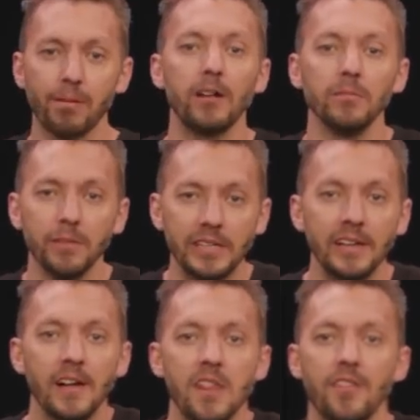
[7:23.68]

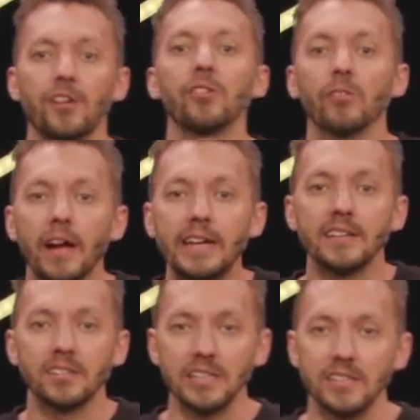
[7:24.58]
probably the
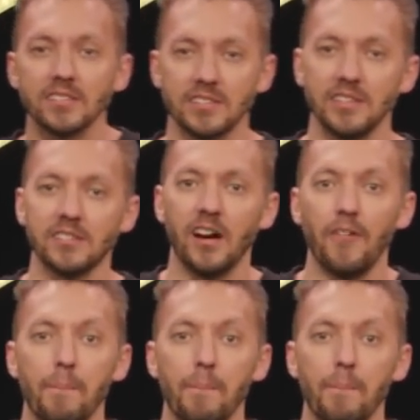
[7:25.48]
greatest instance of